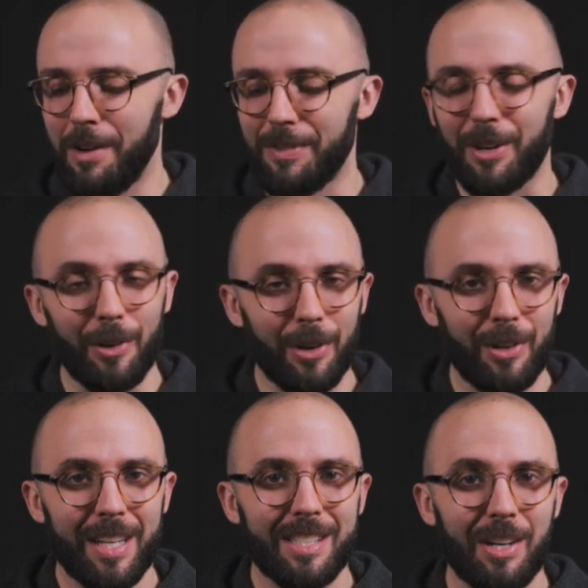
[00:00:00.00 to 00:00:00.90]
they're a little
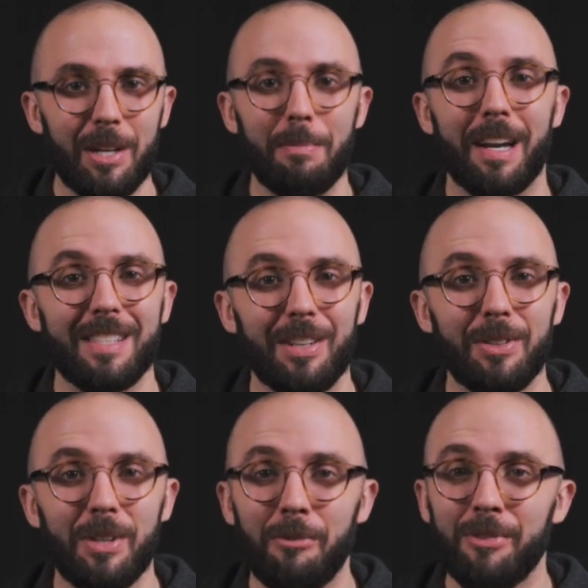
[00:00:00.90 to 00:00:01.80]
less sturdy, but I still
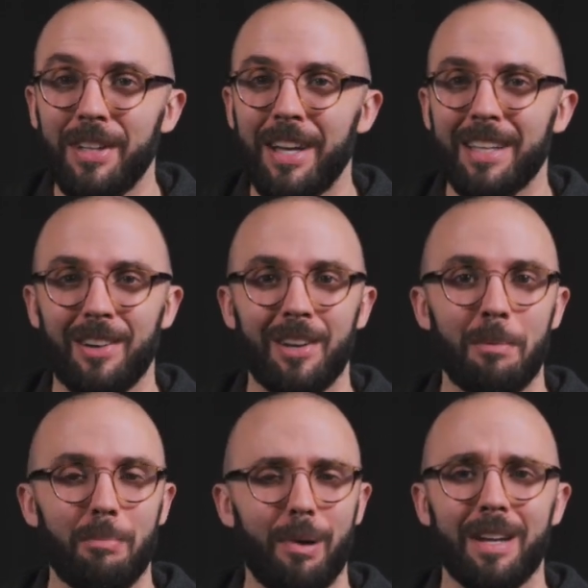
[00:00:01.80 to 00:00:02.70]
don't feel like they're
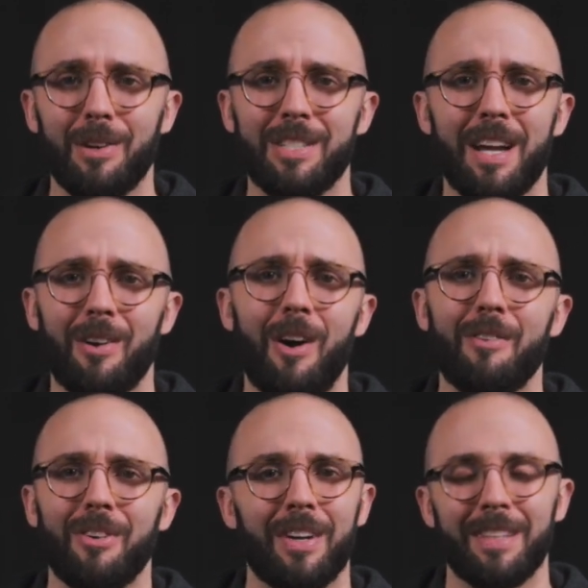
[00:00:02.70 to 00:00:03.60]
gonna break or tear
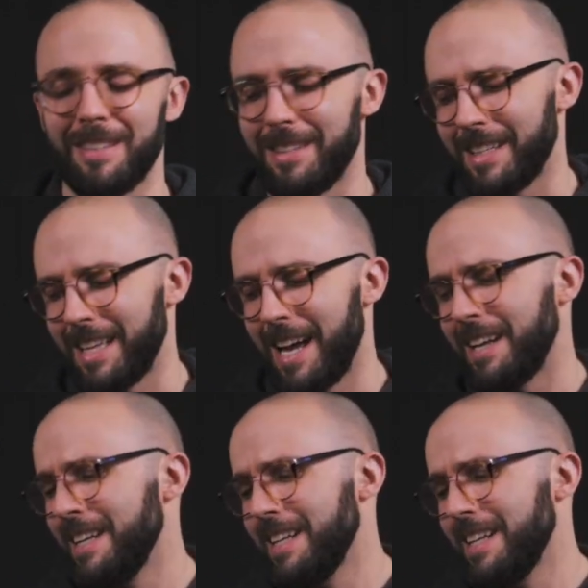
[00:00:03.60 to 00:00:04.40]
off or anything like that.